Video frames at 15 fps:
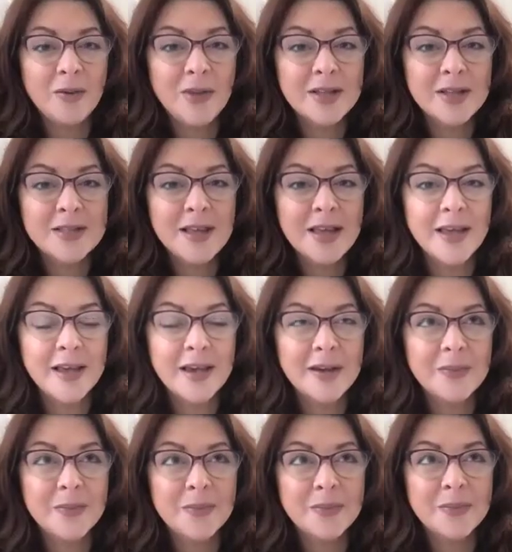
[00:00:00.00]
That's like
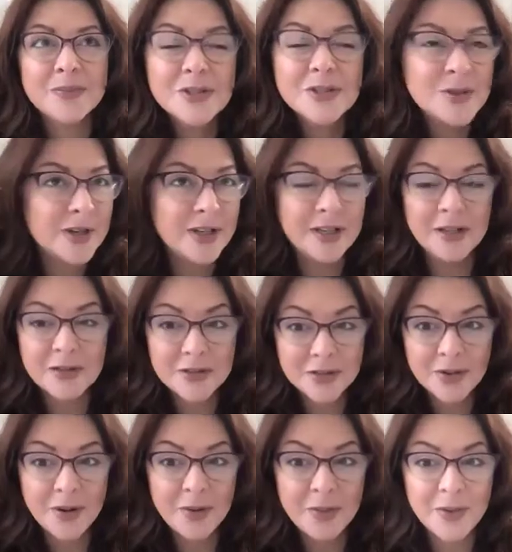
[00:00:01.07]
28 years
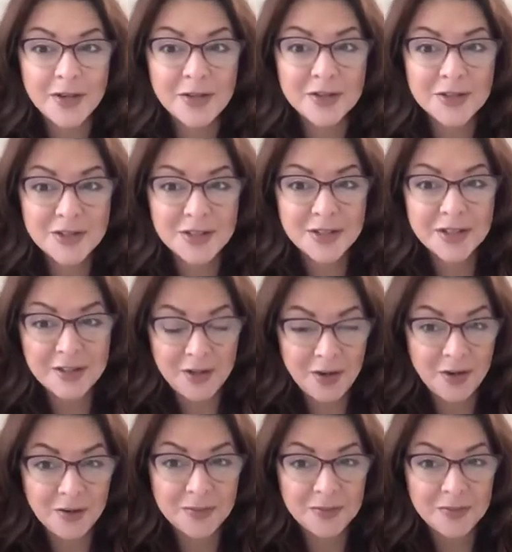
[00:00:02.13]
ago. And you're sitting
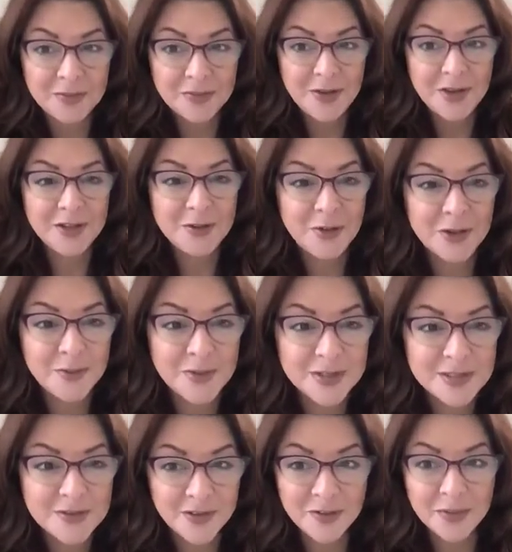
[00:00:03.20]
there and you want to be
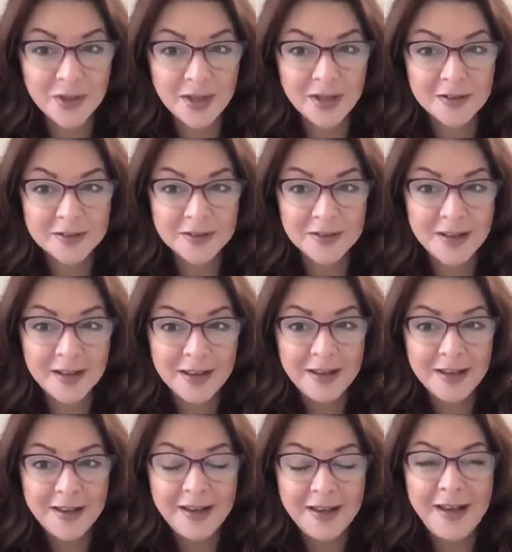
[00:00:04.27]
this film kid
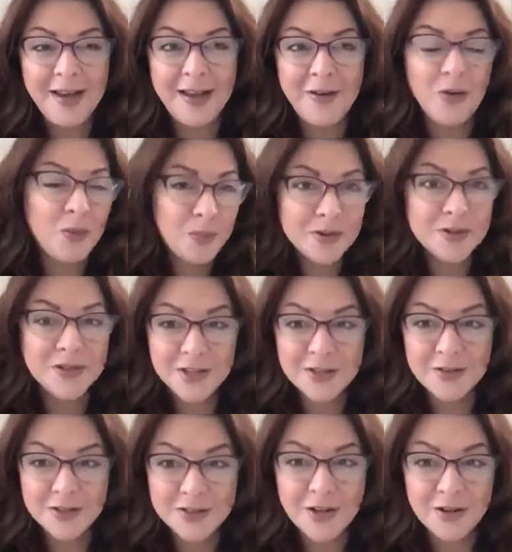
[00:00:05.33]
or
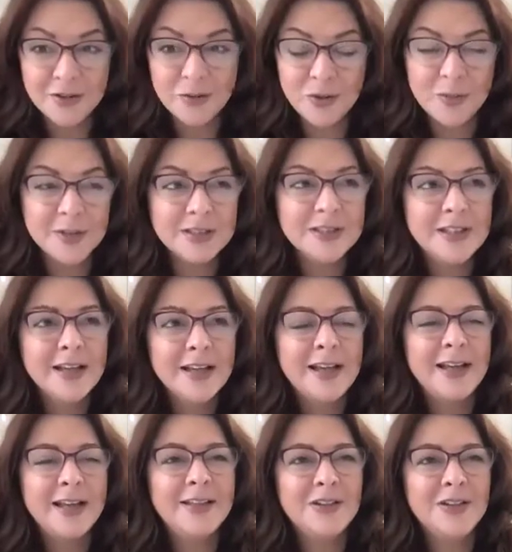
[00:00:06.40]
person, adult woman.
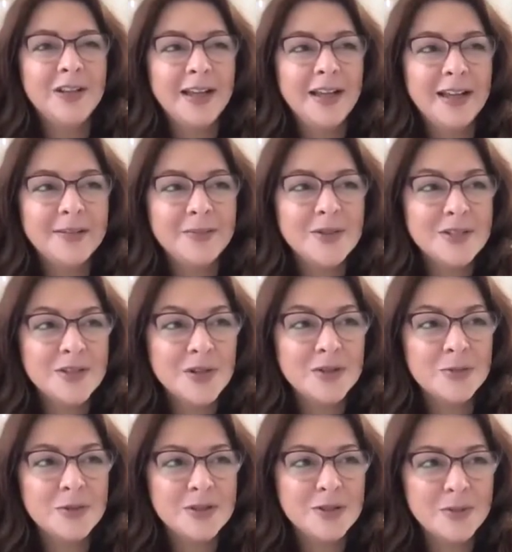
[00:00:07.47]
And you're like being told
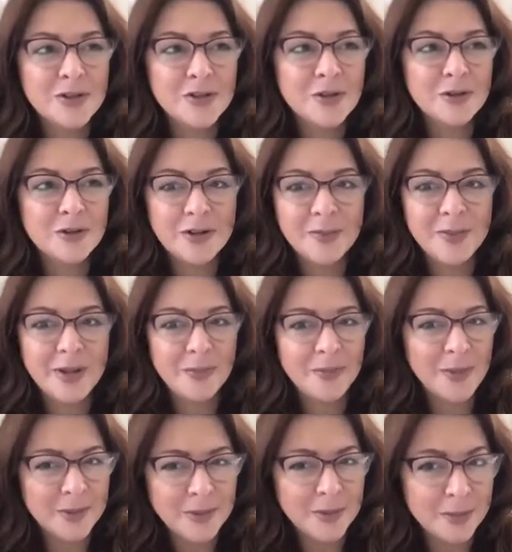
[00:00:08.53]
you're being a spiritual director. I'm like, am
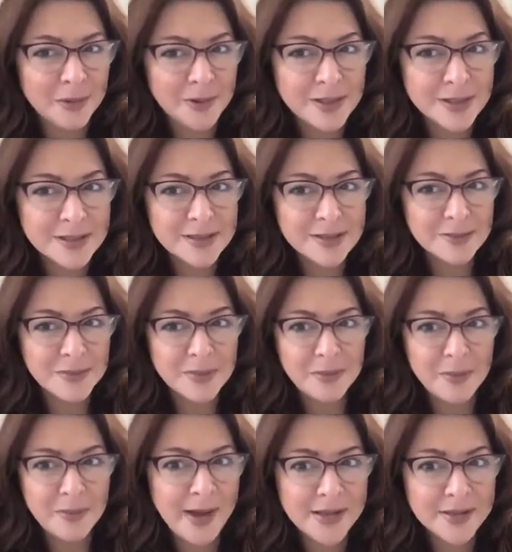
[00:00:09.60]
I going to be a priest? Am I going
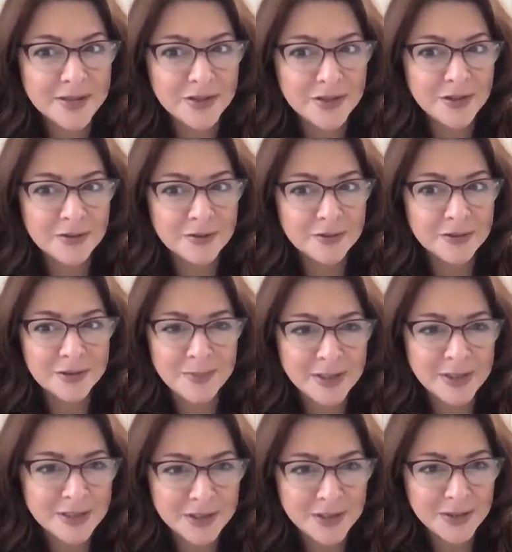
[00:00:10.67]
to be a pastor? What am I
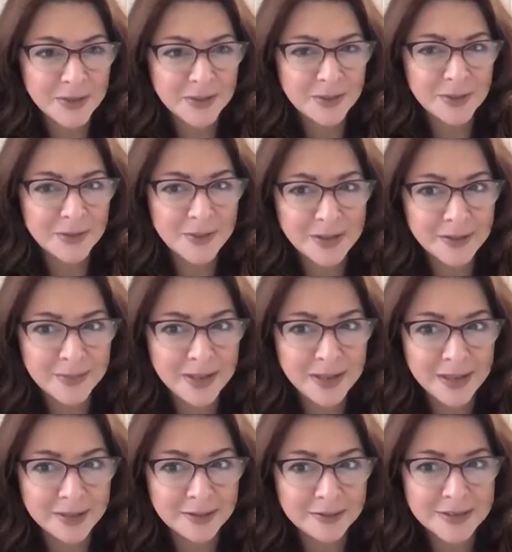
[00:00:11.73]
going to do? What am I going to
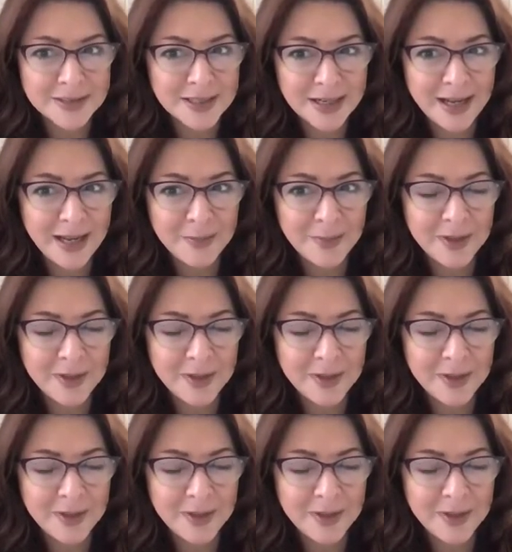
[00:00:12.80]
be? What's going to happen?